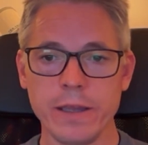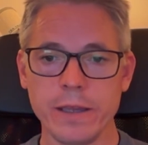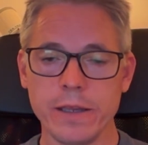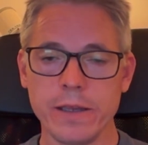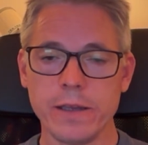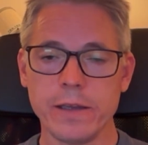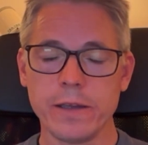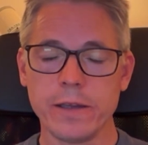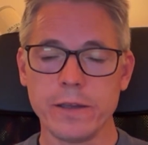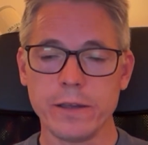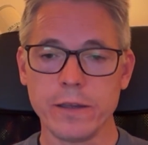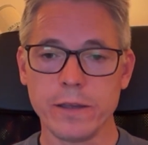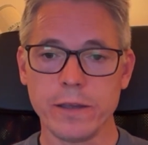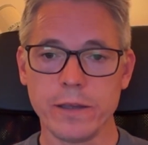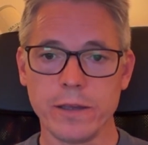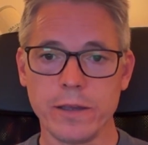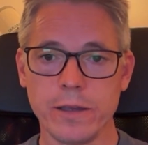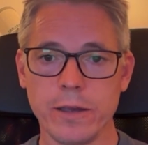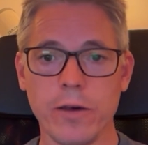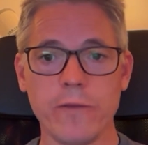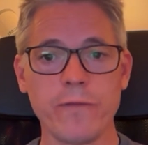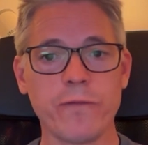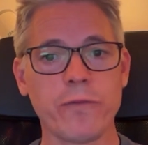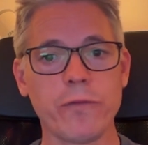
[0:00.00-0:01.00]

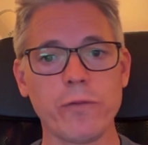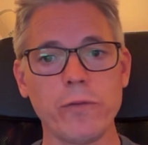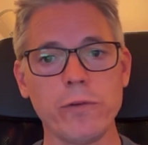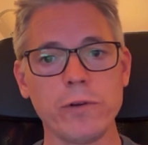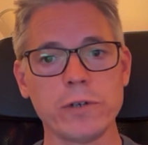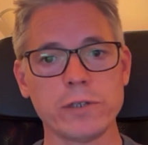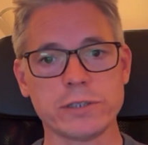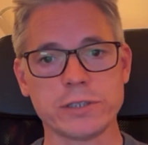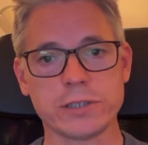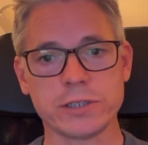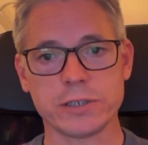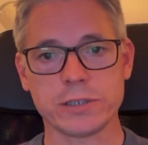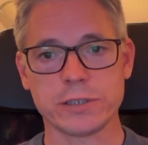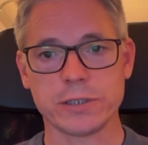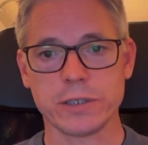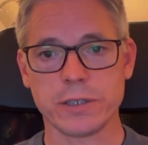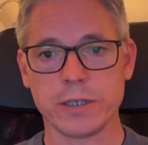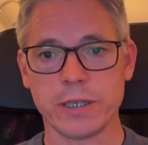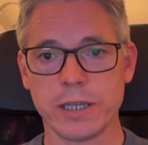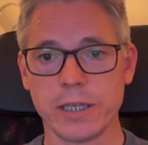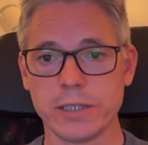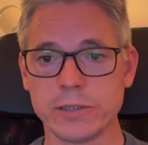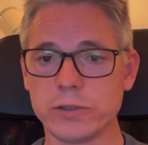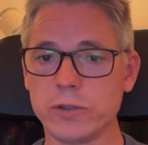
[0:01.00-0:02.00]
Of course,
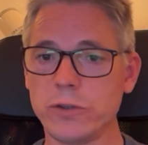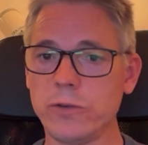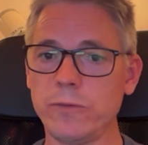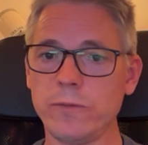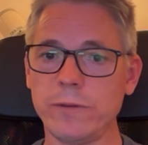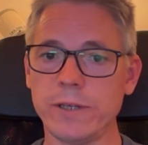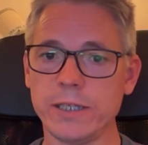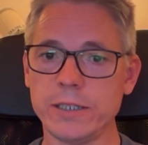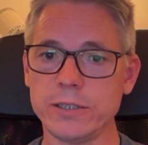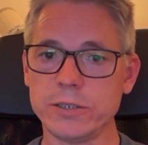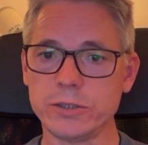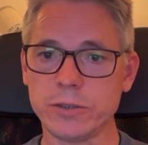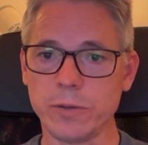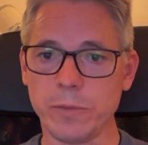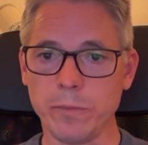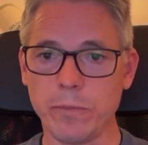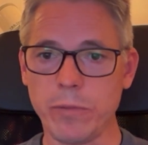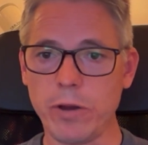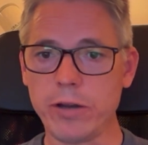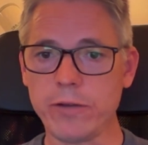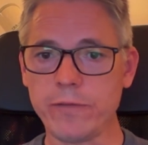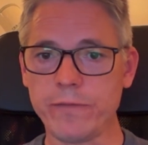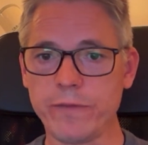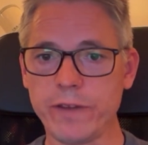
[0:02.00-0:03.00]
as always, some
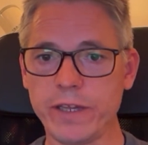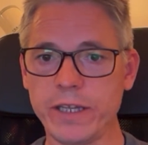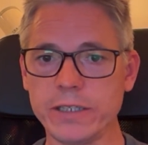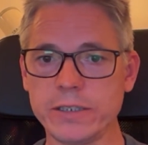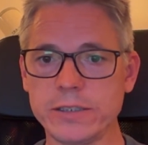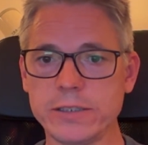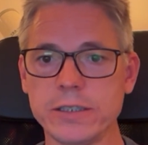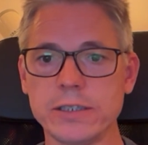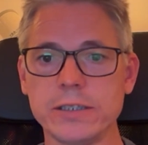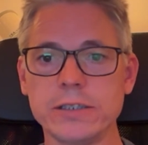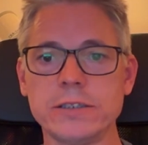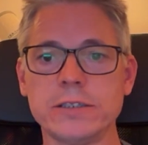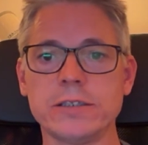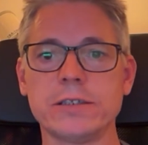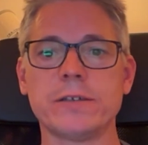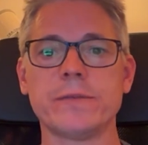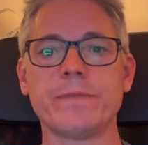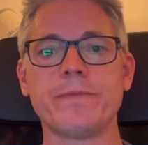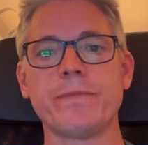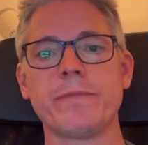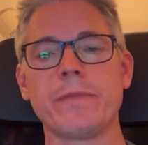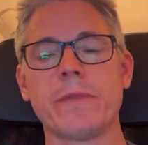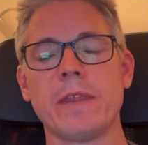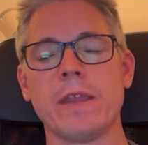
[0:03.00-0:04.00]
bug fixes.
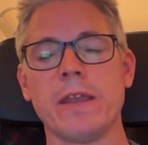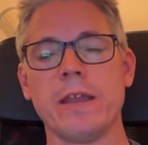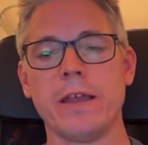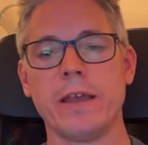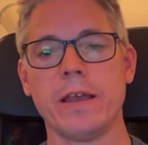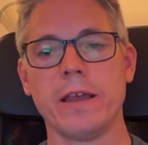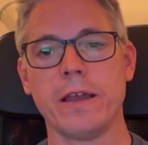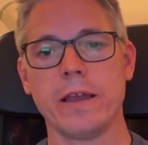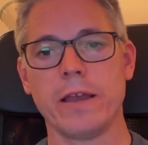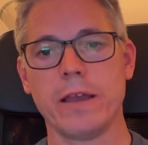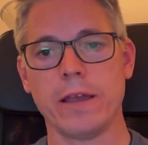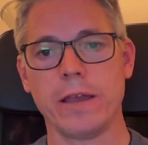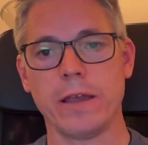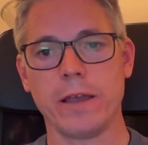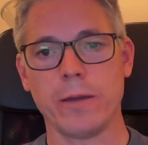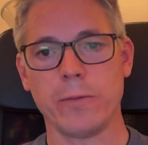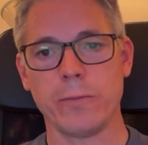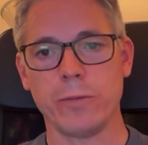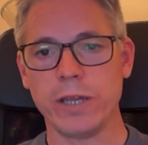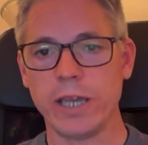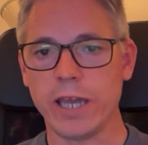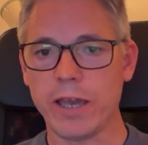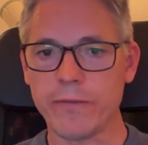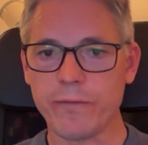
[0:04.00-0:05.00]

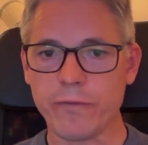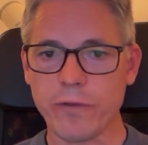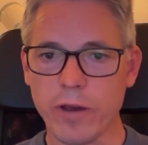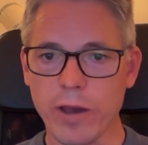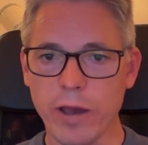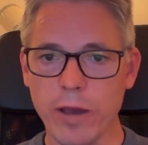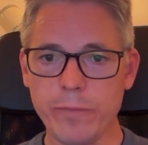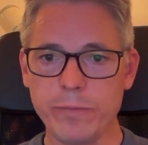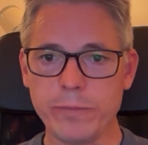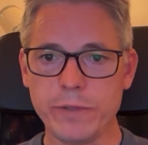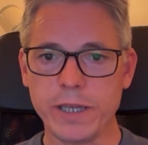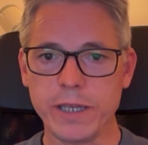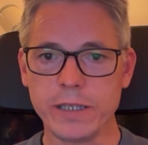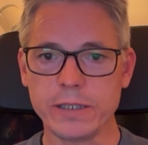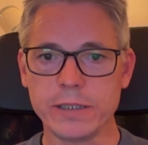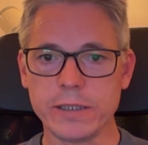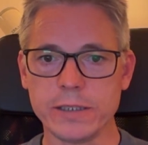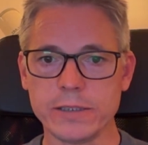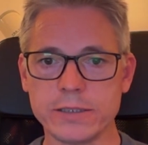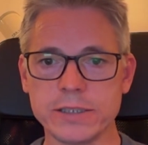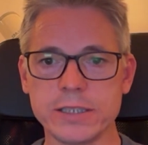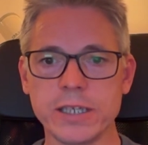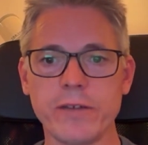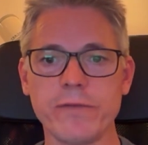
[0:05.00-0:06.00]
We have
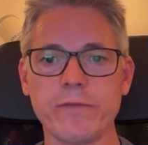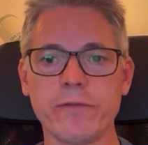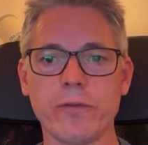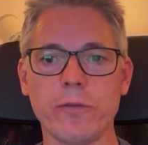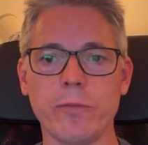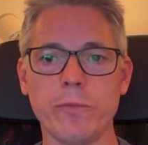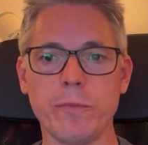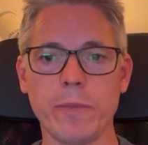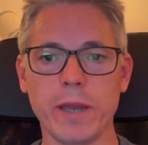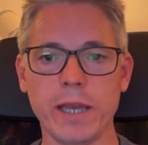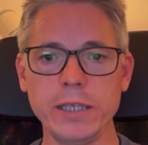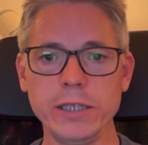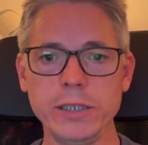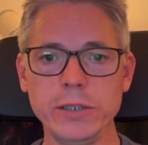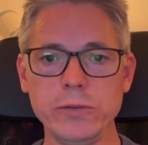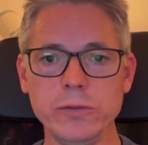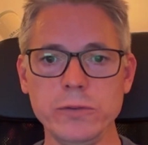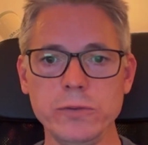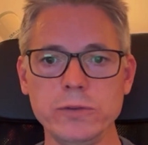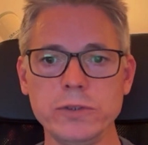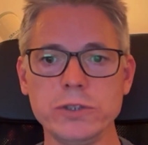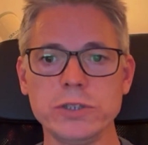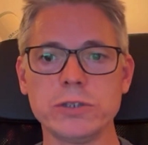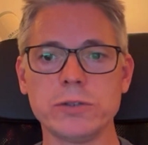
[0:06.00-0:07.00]
updated several
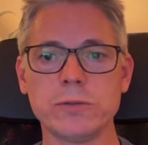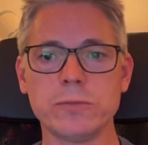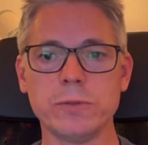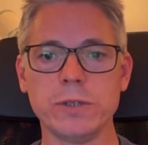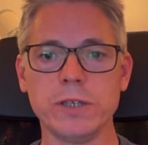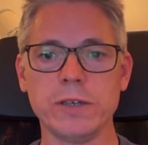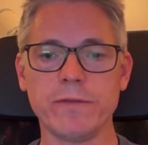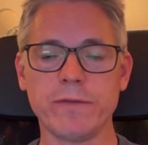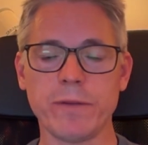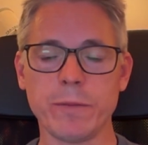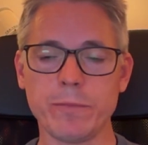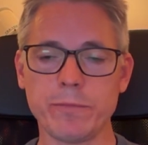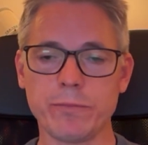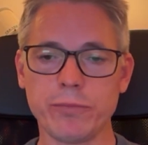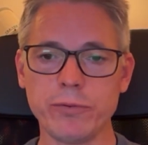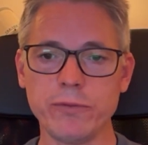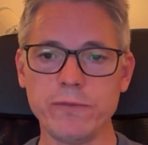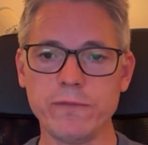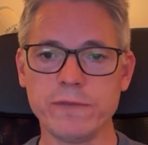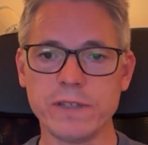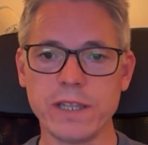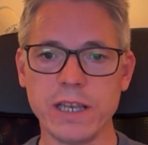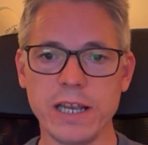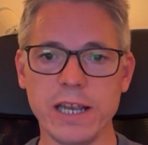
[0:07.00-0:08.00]
menus, we have
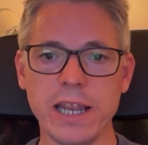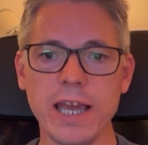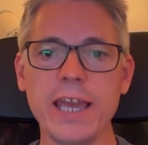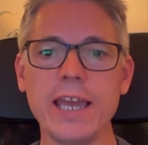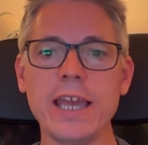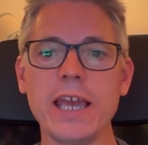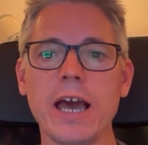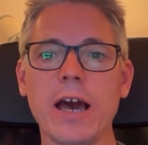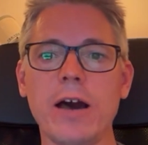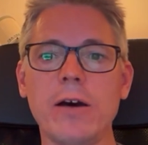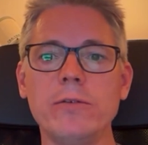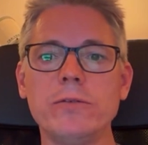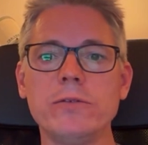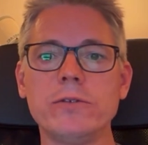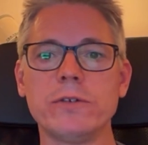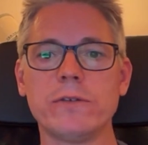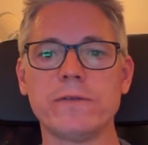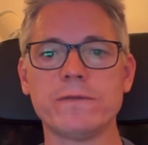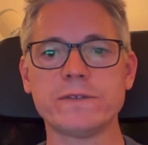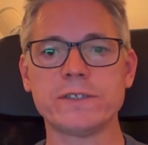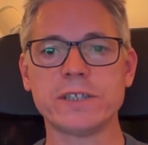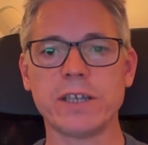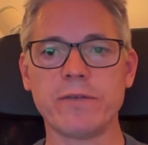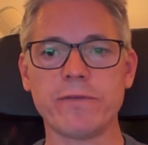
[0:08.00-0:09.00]
improved the layout
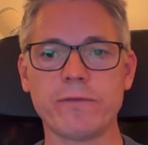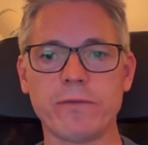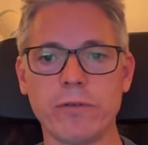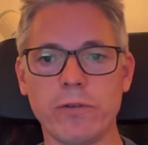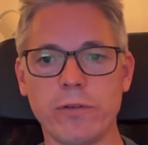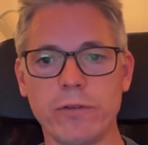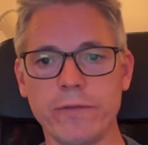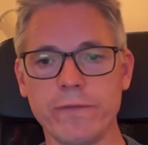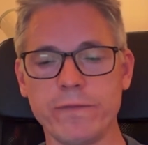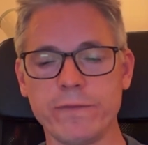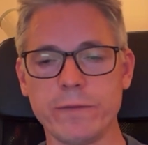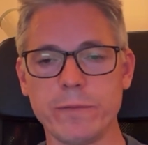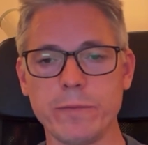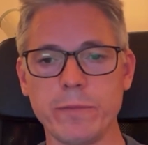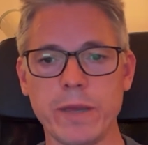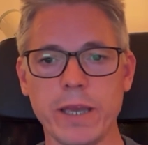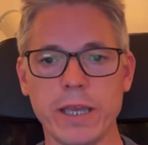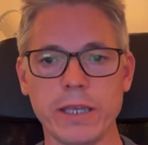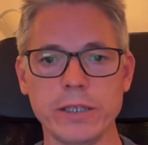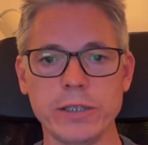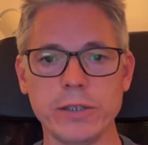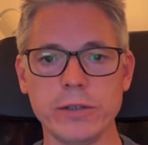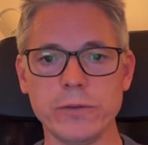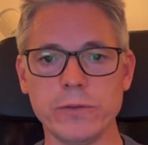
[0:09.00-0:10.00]
of several of the
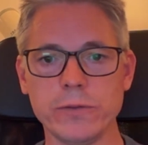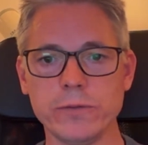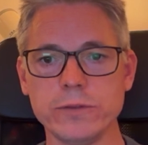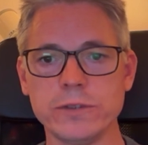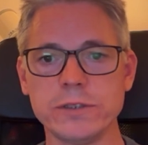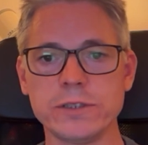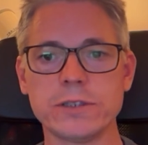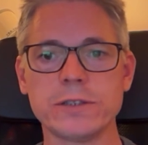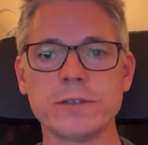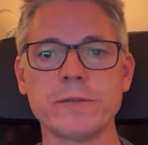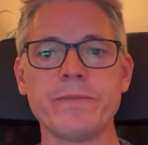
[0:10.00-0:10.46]
menus.